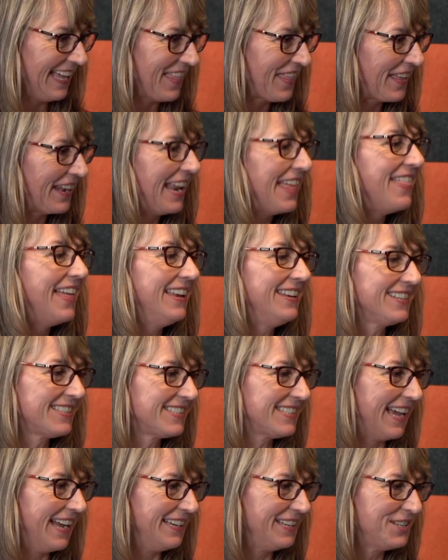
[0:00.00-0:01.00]
that I then
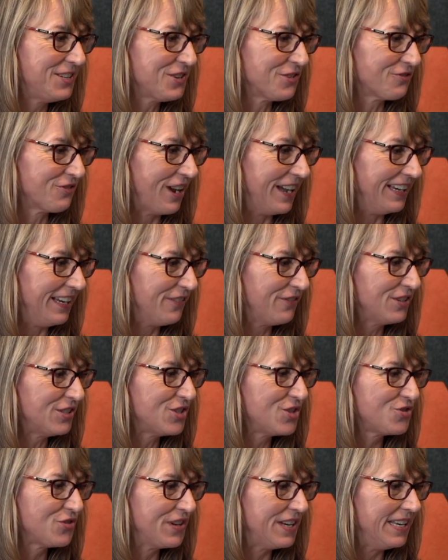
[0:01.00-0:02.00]
decided to run every
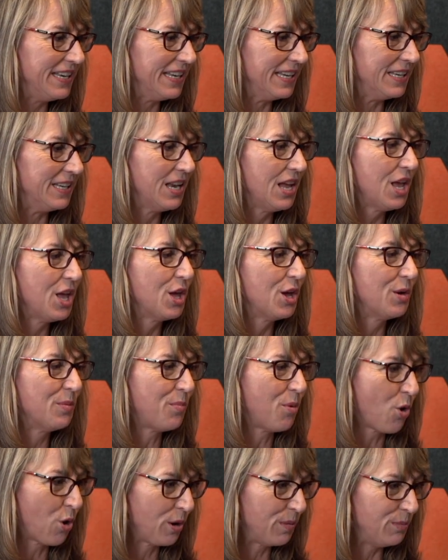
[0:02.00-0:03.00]
street in
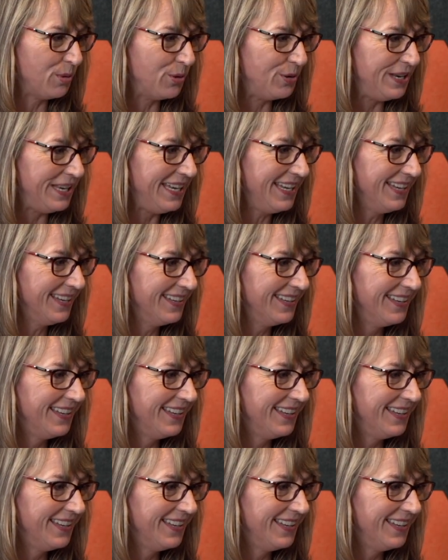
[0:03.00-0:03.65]
Port Moody,